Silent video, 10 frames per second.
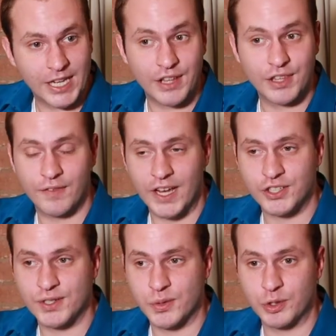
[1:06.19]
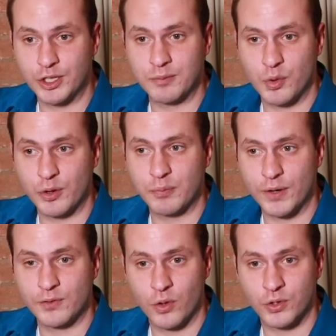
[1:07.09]
And I think fashion is a really important
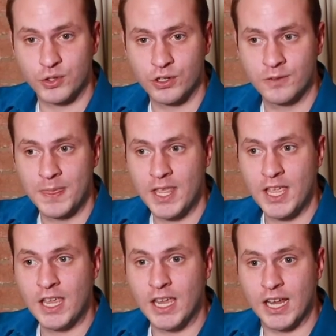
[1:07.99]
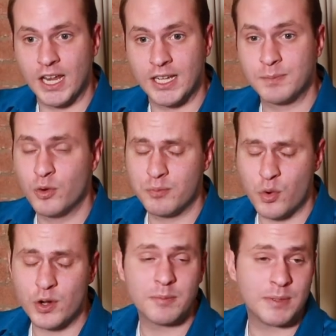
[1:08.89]
part of culture, and it's more
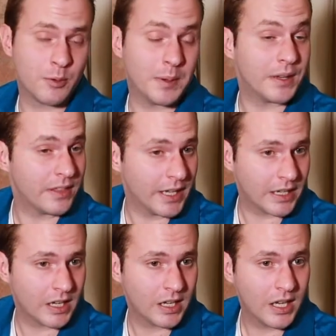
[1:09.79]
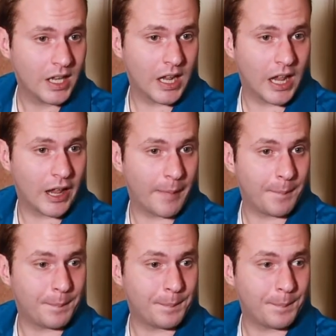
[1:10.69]
important than people might think.
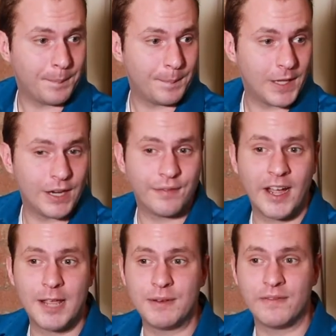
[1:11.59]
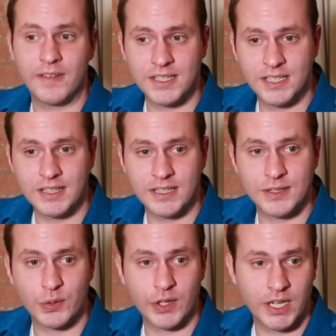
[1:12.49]
And if I am inventing
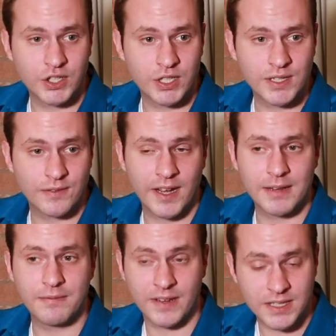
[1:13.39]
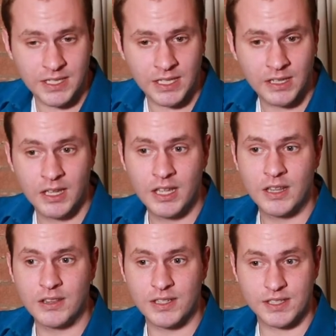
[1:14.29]
these creations, if I am inventing
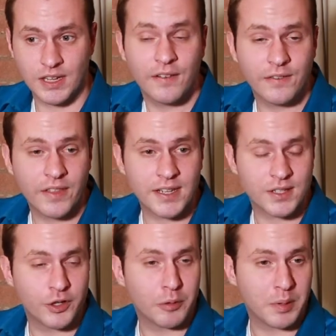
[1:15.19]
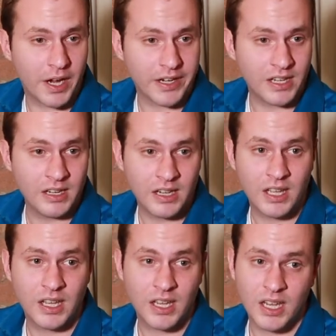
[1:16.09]
the stuff that is on your body,
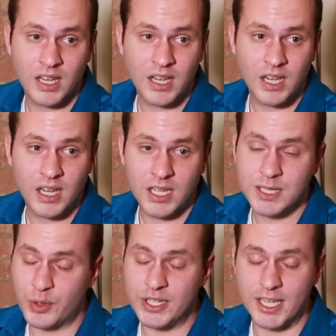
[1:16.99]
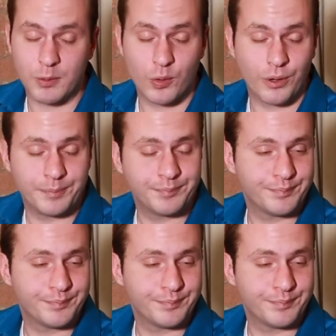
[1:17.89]
it's pretty damn cool.